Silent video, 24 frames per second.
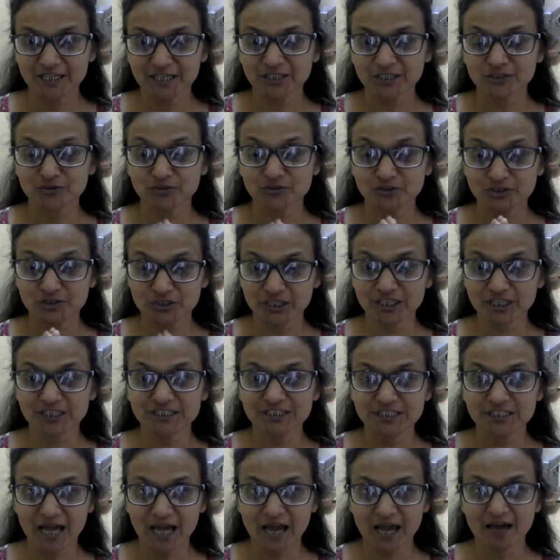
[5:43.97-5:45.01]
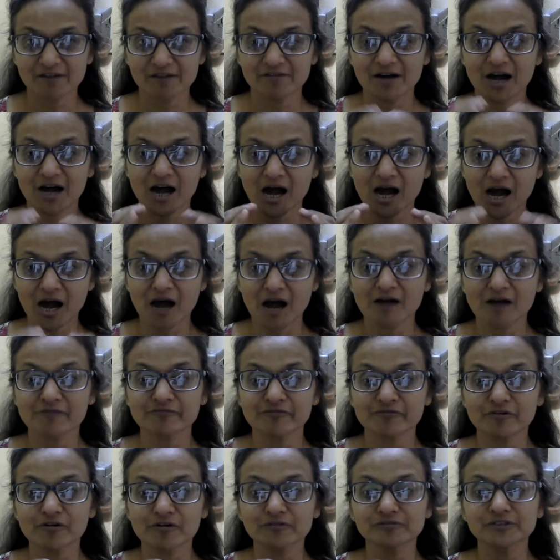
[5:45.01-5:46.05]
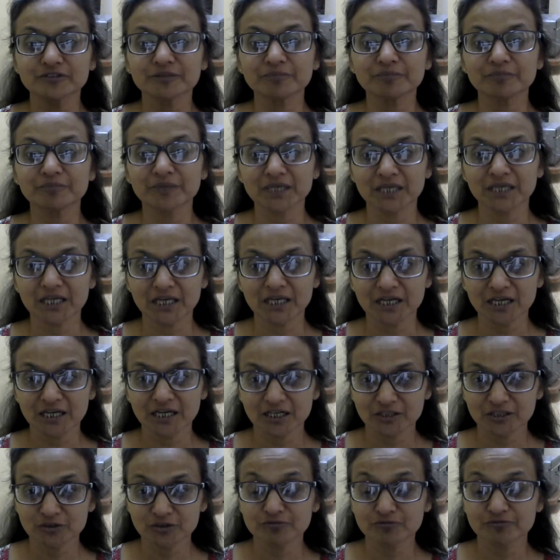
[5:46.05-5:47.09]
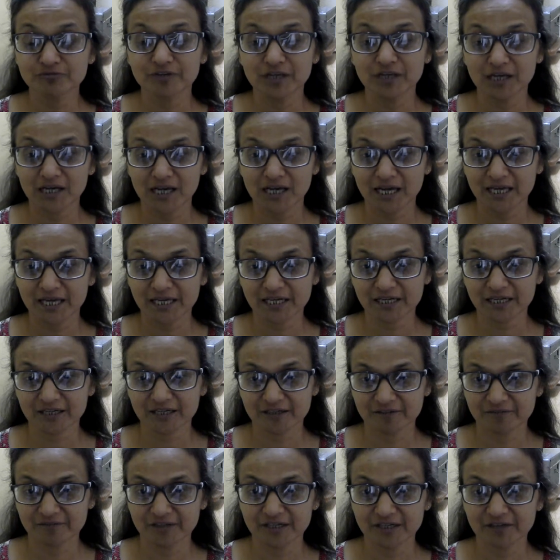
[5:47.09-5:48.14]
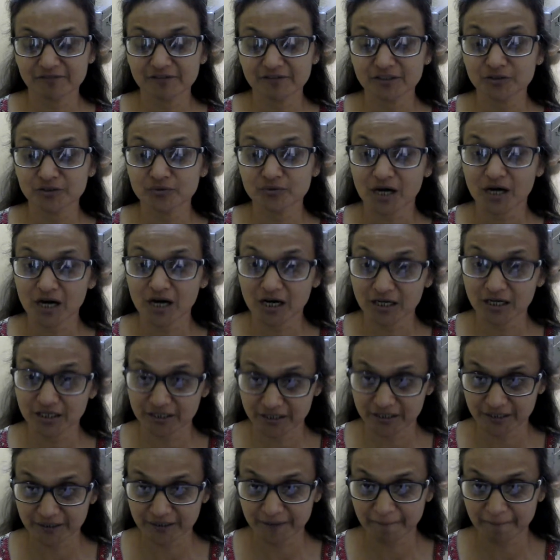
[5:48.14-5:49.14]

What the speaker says: So just have half of the meal you feel like whenever you are hungry.